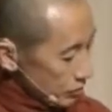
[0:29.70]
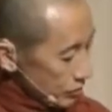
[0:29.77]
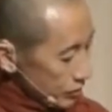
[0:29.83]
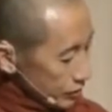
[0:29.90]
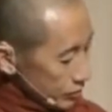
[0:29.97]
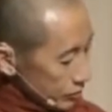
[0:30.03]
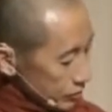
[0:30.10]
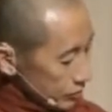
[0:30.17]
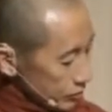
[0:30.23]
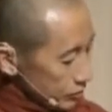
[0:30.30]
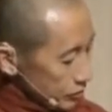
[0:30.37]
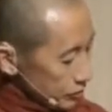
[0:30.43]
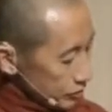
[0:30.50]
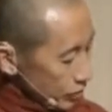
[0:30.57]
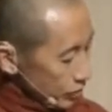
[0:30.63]
When
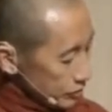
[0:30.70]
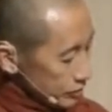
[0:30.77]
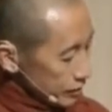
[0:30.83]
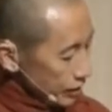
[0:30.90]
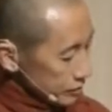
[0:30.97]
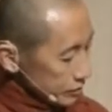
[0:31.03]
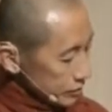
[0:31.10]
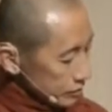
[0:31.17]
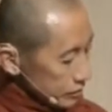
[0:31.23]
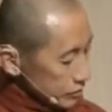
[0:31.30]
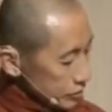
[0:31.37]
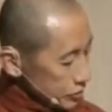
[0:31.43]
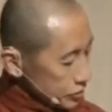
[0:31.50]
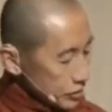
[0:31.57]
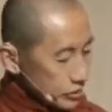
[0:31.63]
with contact as
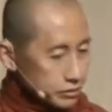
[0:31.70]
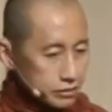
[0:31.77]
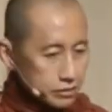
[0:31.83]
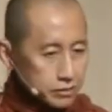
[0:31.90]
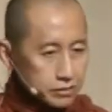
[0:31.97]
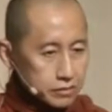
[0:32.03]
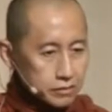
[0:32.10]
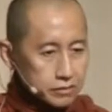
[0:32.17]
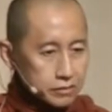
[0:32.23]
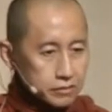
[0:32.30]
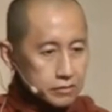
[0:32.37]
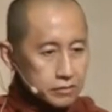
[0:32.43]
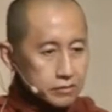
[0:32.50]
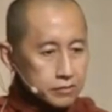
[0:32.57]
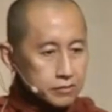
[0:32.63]
condition,
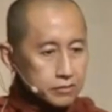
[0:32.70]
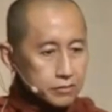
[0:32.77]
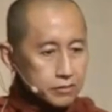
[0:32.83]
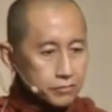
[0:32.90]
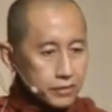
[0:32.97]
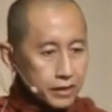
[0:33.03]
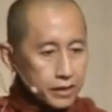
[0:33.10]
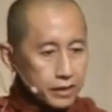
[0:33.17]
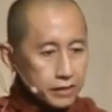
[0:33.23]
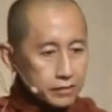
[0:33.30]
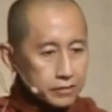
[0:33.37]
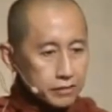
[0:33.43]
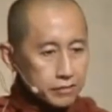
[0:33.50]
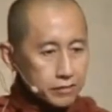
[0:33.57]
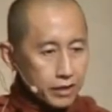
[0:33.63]

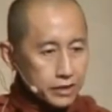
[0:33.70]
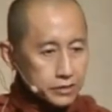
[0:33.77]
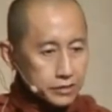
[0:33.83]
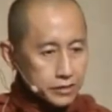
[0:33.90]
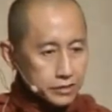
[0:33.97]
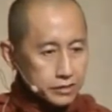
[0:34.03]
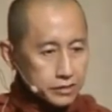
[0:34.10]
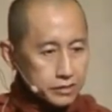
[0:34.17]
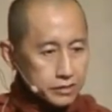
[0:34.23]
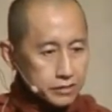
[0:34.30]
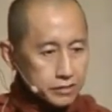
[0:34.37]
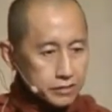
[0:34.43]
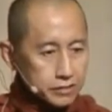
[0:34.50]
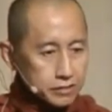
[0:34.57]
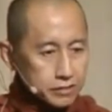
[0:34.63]
feeling arises.